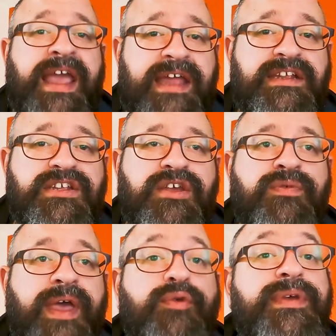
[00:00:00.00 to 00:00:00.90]
hand it to
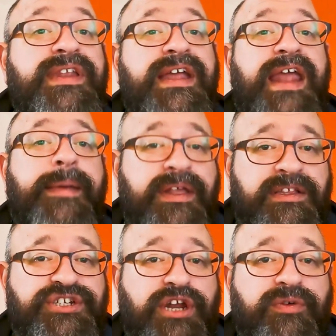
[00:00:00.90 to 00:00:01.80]
you, that would be
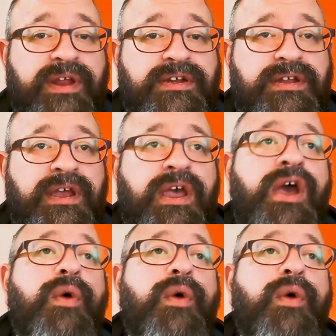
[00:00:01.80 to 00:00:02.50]
dynamically generated.